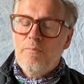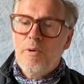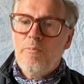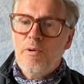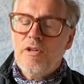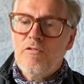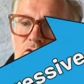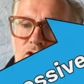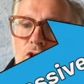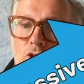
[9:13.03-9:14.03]
but
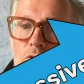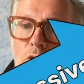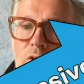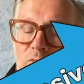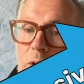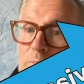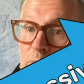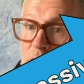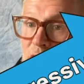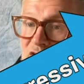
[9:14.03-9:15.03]
do always be
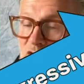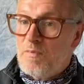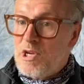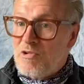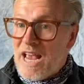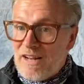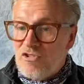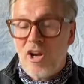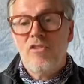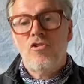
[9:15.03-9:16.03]
progressive. But you can
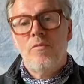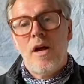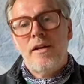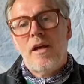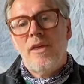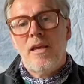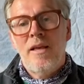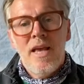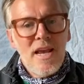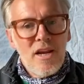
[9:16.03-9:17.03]
change your mind. I think,
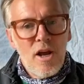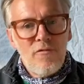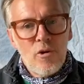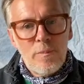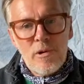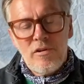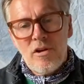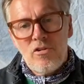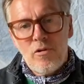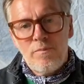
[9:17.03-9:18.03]
if you're
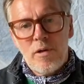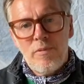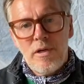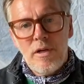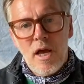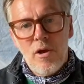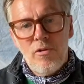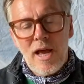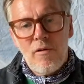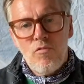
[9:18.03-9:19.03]
British, you'll probably know
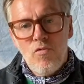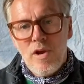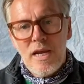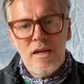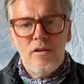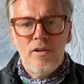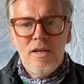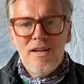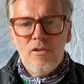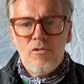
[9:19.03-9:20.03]
that weird
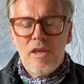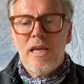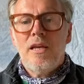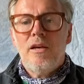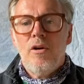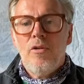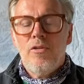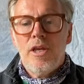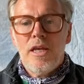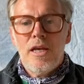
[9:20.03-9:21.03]
thing on
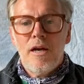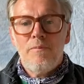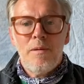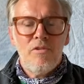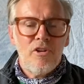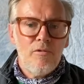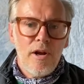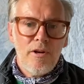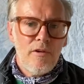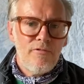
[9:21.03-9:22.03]
the BBC
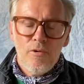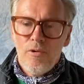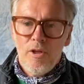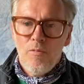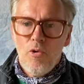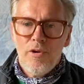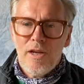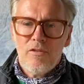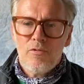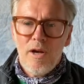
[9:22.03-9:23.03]
Radio 4 in the
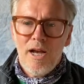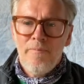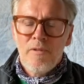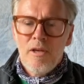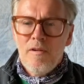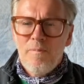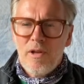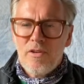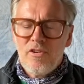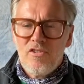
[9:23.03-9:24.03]
mornings where
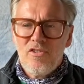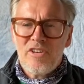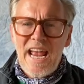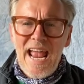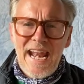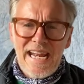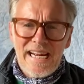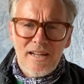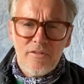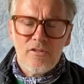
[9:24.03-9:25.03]
politicians are
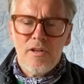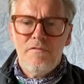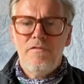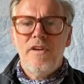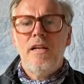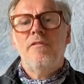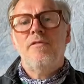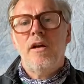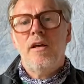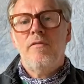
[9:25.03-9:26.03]
endlessly
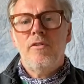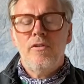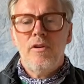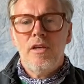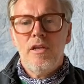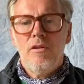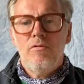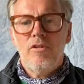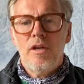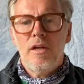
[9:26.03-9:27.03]
vilified for doing a
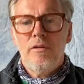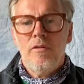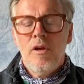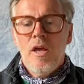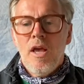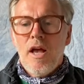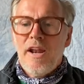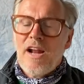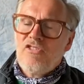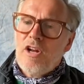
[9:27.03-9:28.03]
U-turn. And
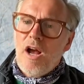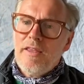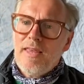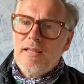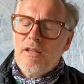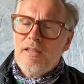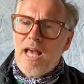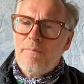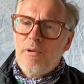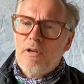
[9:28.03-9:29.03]
actually, I think
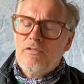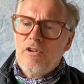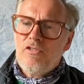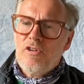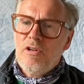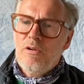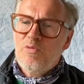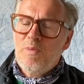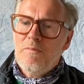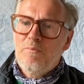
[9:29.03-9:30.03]
that politician who has
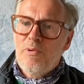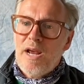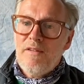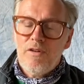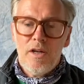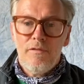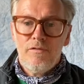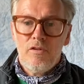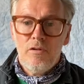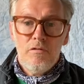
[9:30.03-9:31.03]
been brave enough
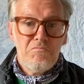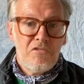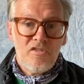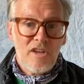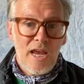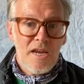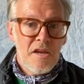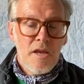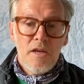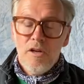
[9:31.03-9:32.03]
to say,
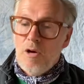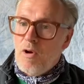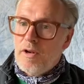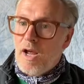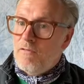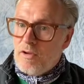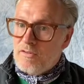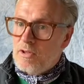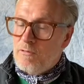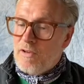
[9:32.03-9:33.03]
you know what, I've
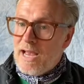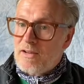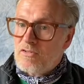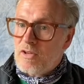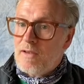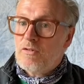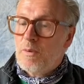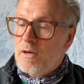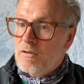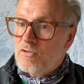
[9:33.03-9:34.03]
looked at the facts, I've
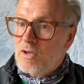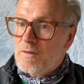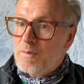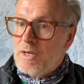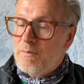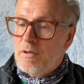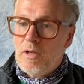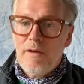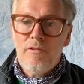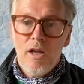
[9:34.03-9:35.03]
spoken to other people,
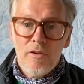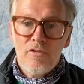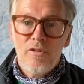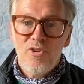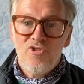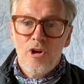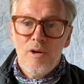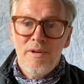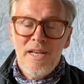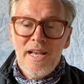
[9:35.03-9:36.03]
I've learnt on the
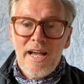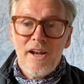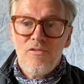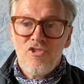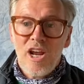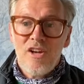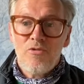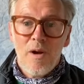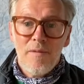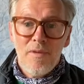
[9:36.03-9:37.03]
job, and I've changed
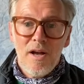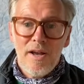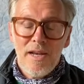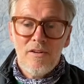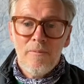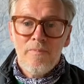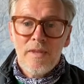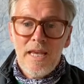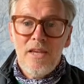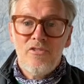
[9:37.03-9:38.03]
my mind,
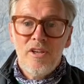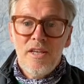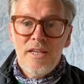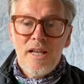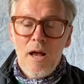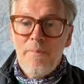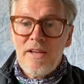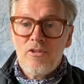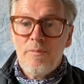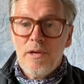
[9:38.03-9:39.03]
is a
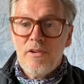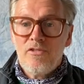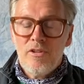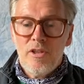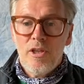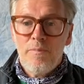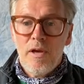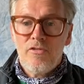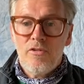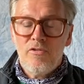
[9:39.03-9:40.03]
better person than the
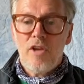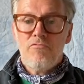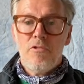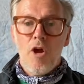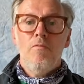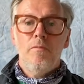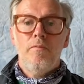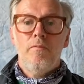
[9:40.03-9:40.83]
person who says, no,